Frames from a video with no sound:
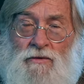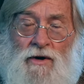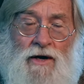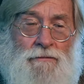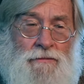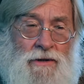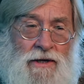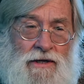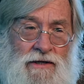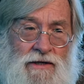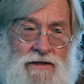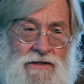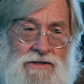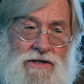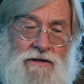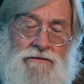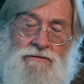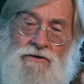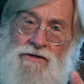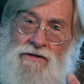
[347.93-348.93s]
Why paintings
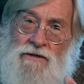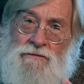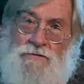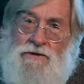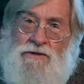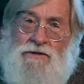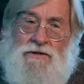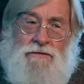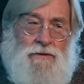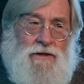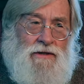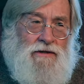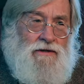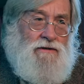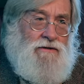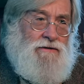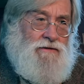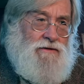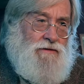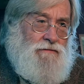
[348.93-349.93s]
instead of just images of
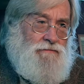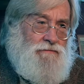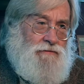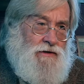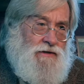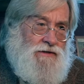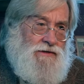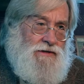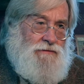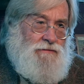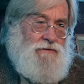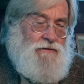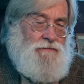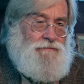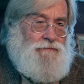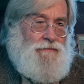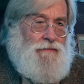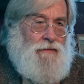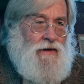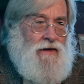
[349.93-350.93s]
paintings, for example.
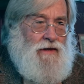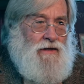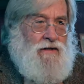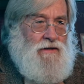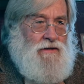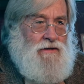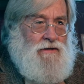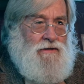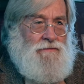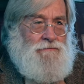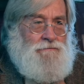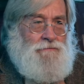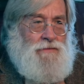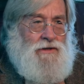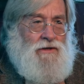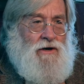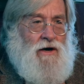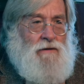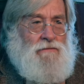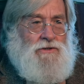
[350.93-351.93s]

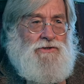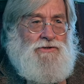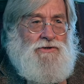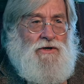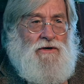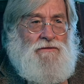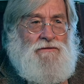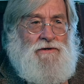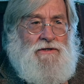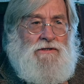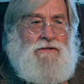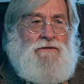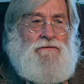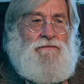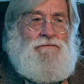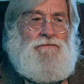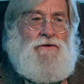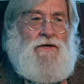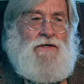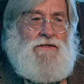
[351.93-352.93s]
But almost all these
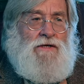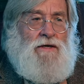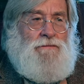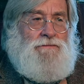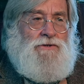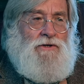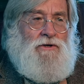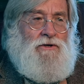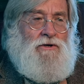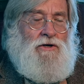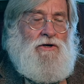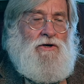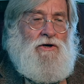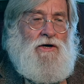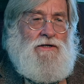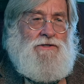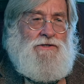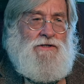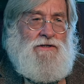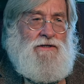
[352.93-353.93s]
fix ups are
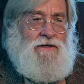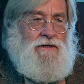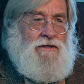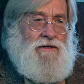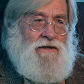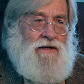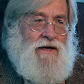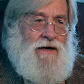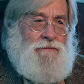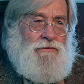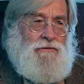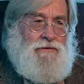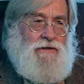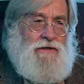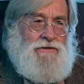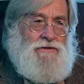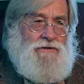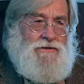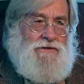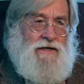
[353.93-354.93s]
lossy
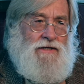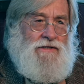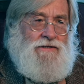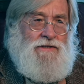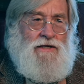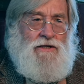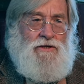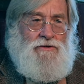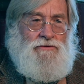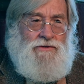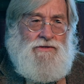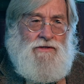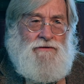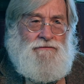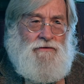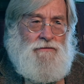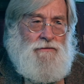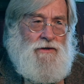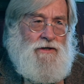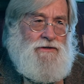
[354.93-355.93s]
operations as they lose
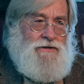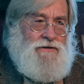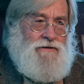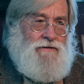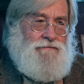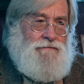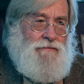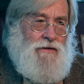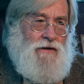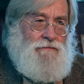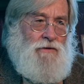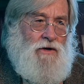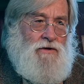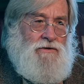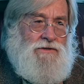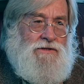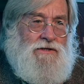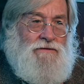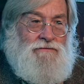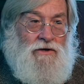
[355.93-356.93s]
information.
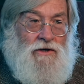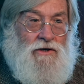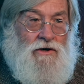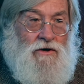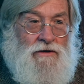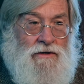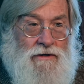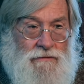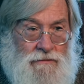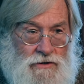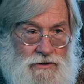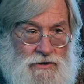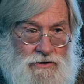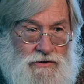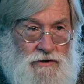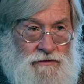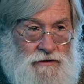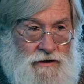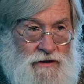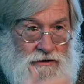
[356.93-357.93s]
Most, if not all, images
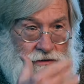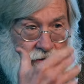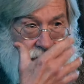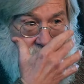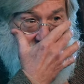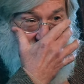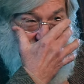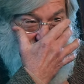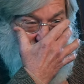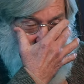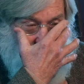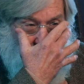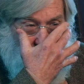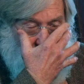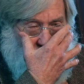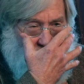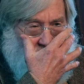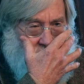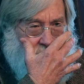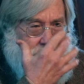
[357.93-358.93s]
on the internet have no
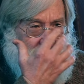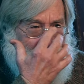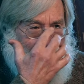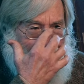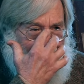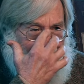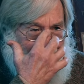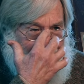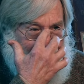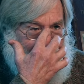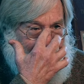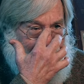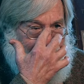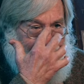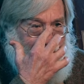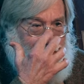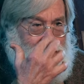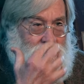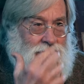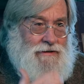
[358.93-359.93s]
claim to
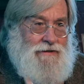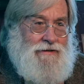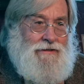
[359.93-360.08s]
authenticity